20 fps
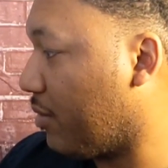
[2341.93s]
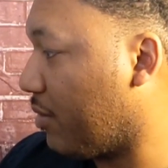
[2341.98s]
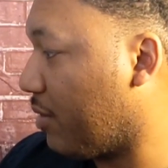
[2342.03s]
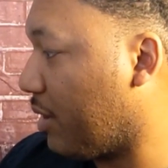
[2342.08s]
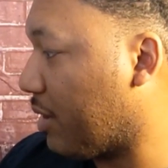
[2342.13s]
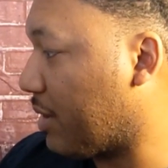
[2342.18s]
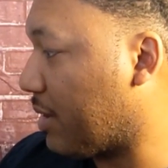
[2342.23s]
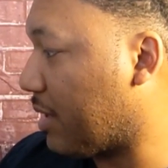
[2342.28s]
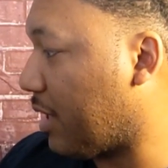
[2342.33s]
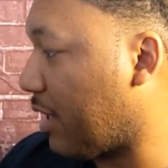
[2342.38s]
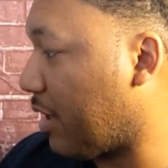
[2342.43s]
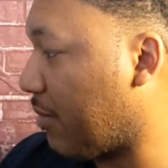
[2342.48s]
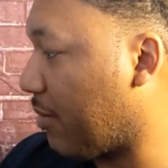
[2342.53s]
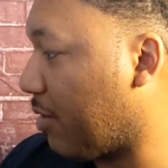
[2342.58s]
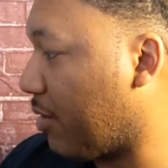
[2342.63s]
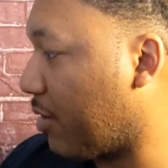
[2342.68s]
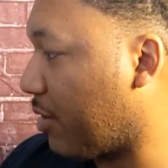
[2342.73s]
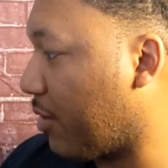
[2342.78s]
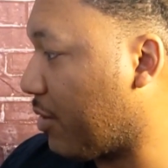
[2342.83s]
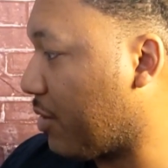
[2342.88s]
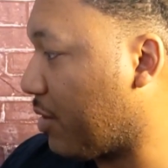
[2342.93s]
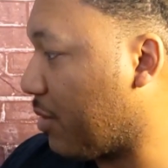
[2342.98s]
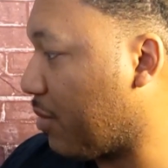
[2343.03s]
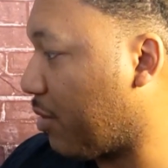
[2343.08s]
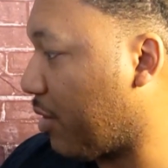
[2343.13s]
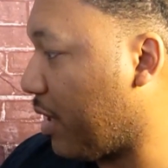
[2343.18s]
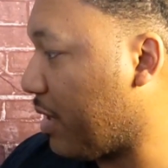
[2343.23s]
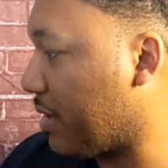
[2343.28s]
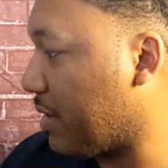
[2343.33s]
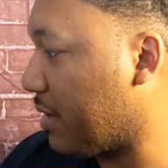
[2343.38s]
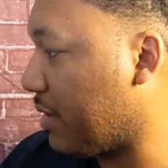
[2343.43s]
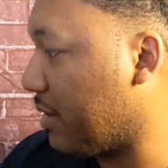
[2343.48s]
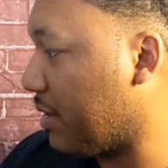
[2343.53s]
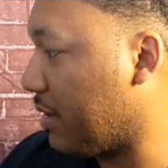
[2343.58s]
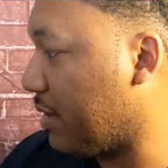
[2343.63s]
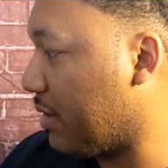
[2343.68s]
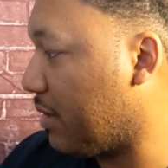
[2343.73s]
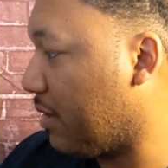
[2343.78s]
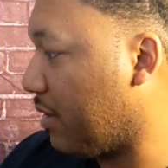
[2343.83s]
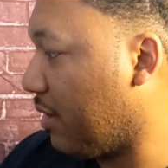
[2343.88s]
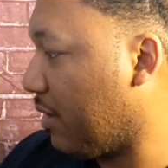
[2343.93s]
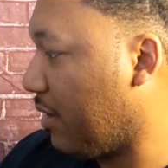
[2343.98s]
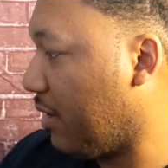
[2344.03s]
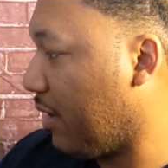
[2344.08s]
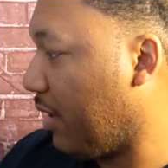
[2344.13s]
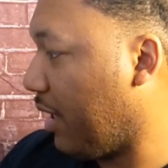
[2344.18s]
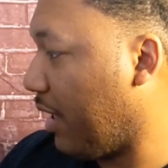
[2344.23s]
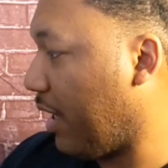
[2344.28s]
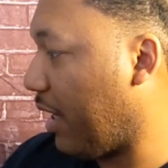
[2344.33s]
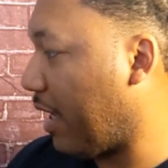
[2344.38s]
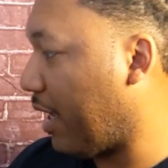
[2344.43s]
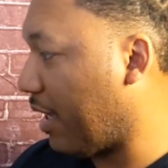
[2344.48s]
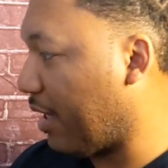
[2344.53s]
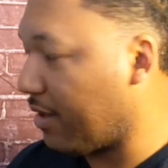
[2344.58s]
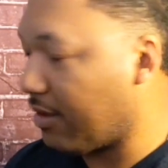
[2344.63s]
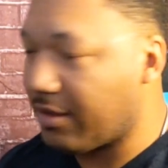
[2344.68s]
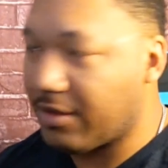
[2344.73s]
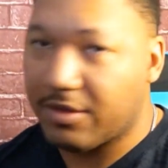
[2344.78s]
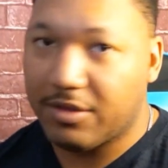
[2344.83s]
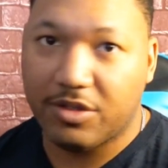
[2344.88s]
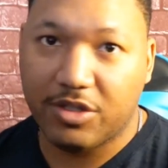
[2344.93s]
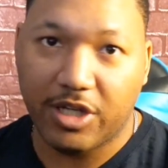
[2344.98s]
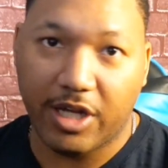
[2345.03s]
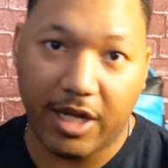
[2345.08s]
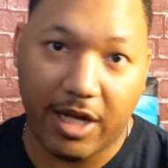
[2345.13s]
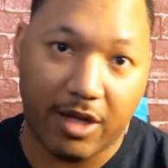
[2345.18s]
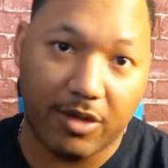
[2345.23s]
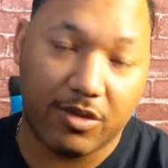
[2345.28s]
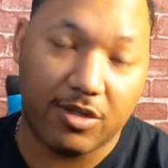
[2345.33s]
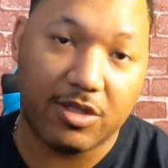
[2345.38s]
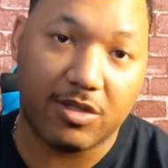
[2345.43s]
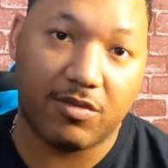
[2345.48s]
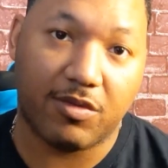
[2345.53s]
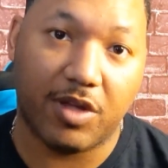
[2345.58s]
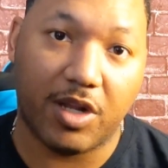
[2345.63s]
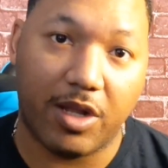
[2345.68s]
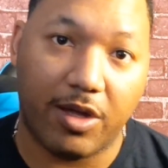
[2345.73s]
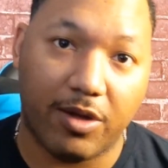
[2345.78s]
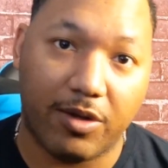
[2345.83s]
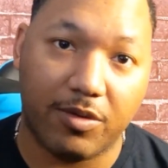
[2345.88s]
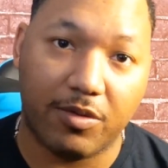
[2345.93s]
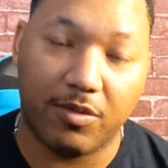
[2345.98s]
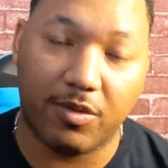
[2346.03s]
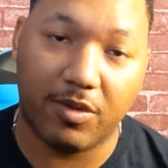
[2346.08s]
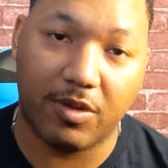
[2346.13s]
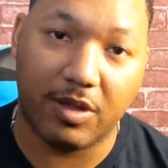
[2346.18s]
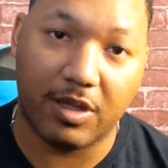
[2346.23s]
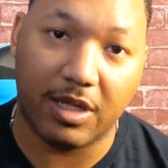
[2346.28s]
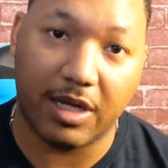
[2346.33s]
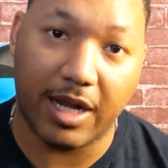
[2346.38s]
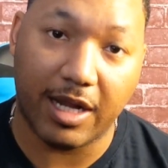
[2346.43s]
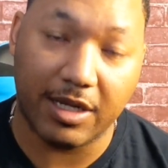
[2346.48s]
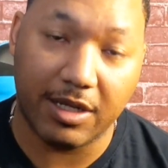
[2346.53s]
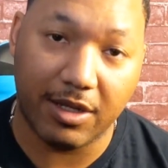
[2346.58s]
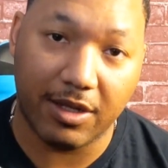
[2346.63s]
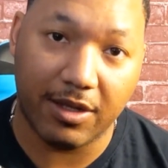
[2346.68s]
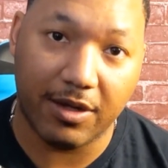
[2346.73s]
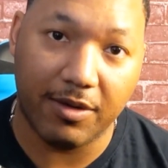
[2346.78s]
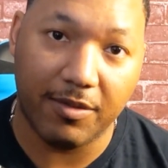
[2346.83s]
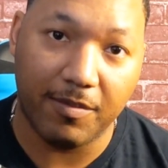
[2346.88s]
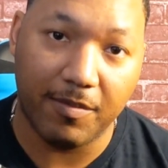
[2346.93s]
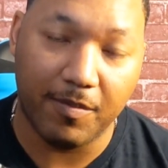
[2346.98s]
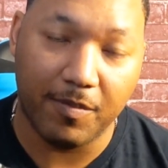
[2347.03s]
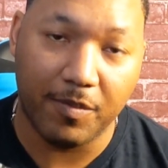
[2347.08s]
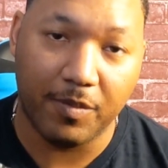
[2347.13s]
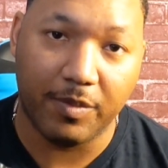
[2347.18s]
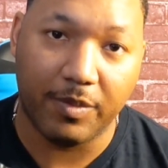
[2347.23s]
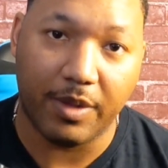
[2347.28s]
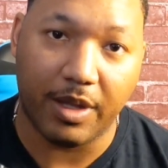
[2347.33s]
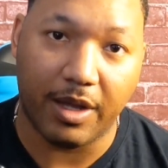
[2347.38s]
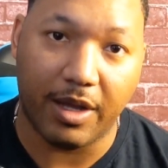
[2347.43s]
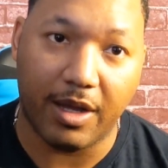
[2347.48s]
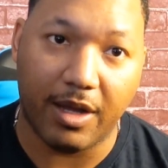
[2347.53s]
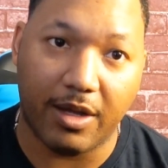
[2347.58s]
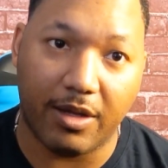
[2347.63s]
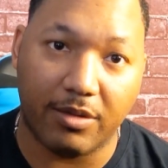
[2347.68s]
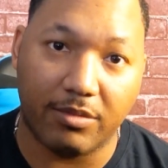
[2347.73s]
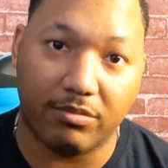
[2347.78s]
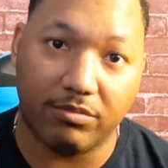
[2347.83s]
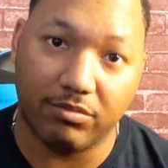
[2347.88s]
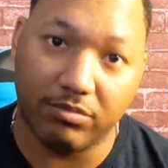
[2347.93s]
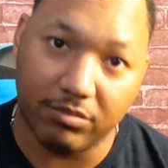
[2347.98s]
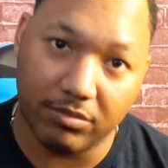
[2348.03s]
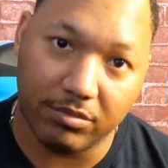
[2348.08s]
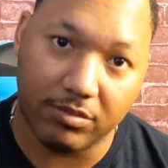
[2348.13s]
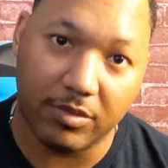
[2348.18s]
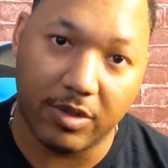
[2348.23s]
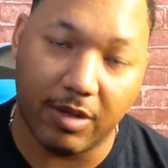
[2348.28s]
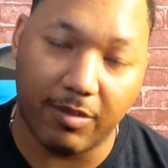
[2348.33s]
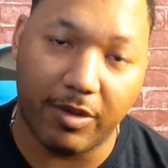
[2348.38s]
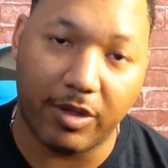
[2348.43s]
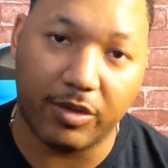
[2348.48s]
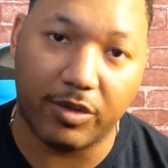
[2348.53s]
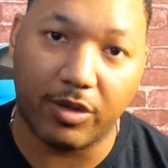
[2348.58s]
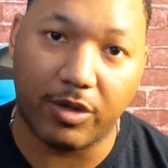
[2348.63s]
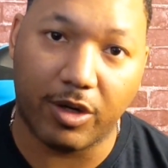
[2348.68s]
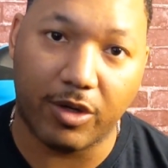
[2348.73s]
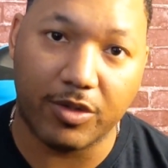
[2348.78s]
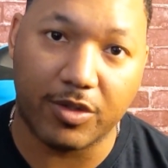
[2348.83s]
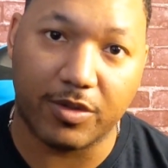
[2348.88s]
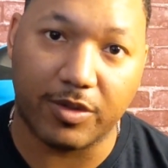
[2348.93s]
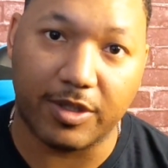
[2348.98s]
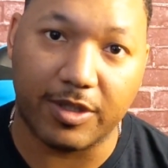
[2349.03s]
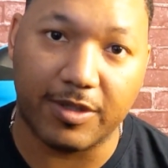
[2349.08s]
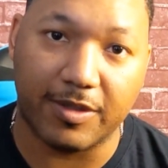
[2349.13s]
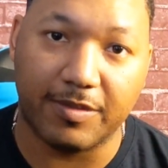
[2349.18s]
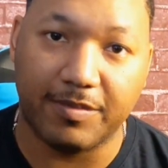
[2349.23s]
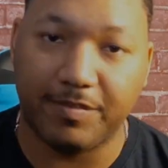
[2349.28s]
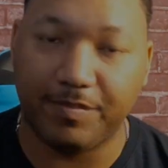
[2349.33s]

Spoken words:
let's talk about grocery prices, and check out this video that I did about the groceries